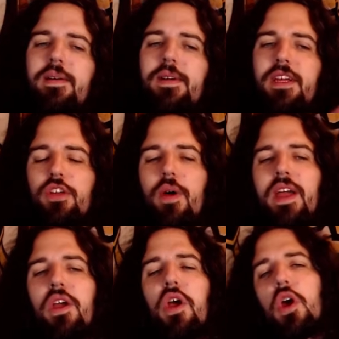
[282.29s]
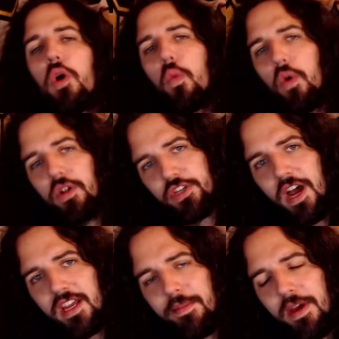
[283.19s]
Either way, we'll
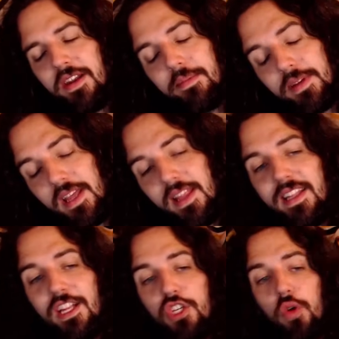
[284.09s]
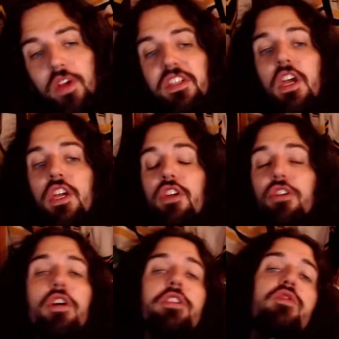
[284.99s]
talk about it, but I like that choice. You'll
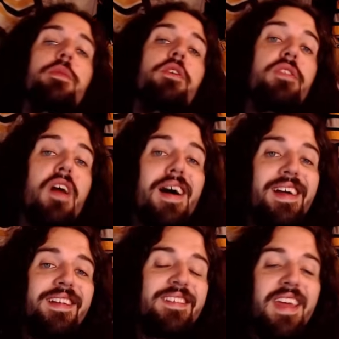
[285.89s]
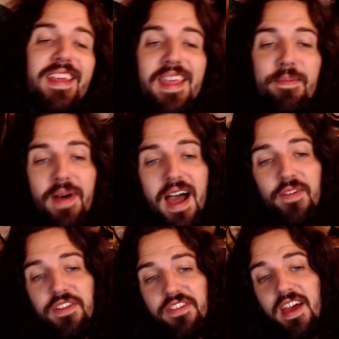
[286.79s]
notice from those lines that
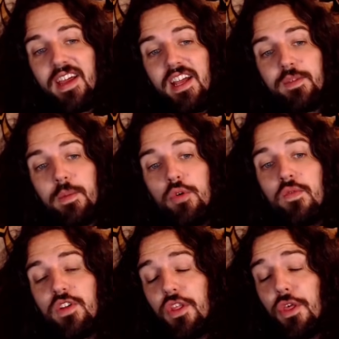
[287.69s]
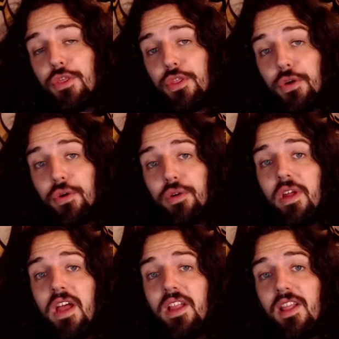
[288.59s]
Pavel Zacha has been moved to the third
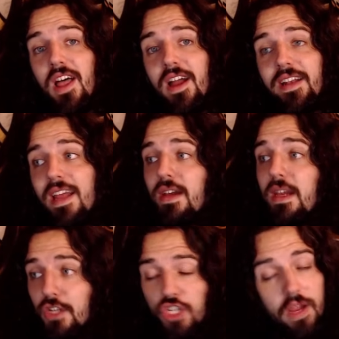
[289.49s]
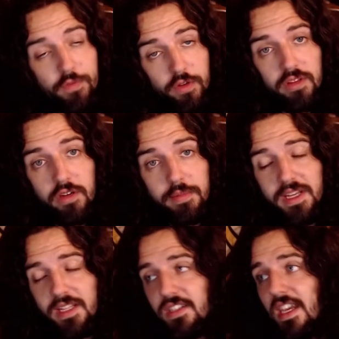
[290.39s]
line. Now, he would shuffle a little bit
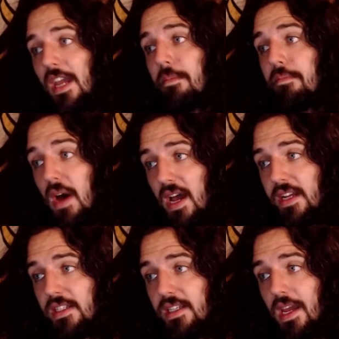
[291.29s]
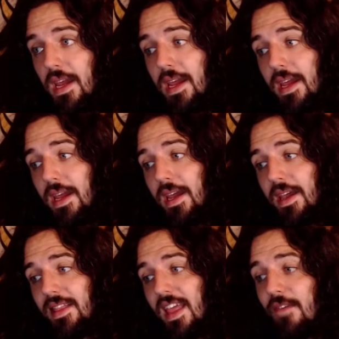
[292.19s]
in this game, but
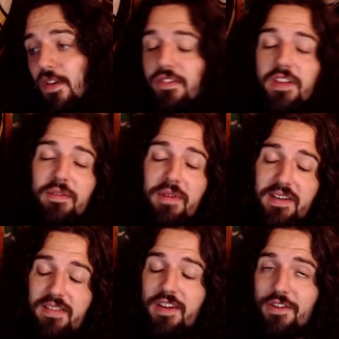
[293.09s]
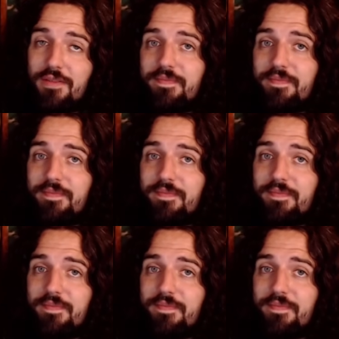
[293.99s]
that feels like the right decision.